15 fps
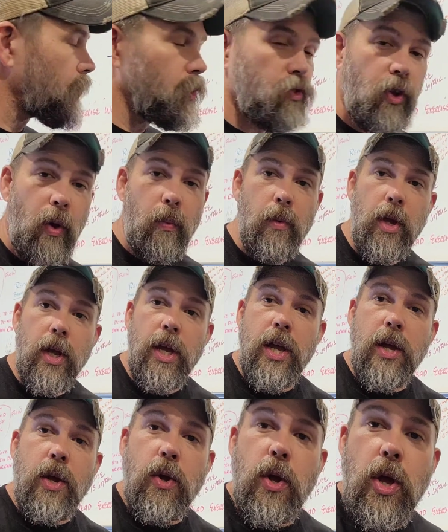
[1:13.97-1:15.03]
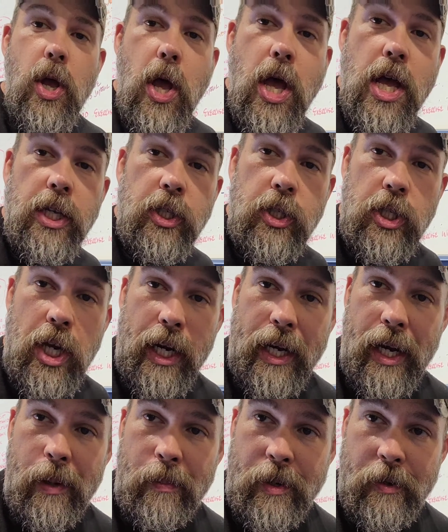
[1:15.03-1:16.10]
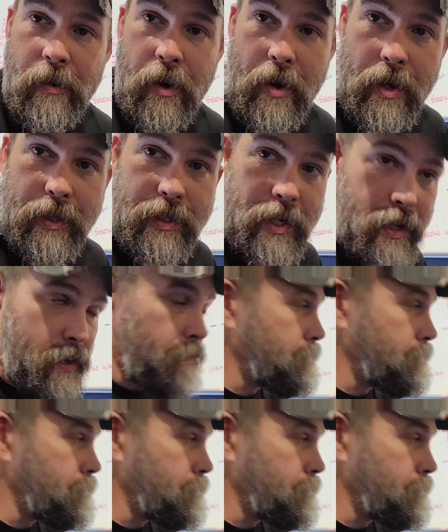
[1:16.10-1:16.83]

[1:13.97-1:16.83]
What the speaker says: So, check out my drawings here.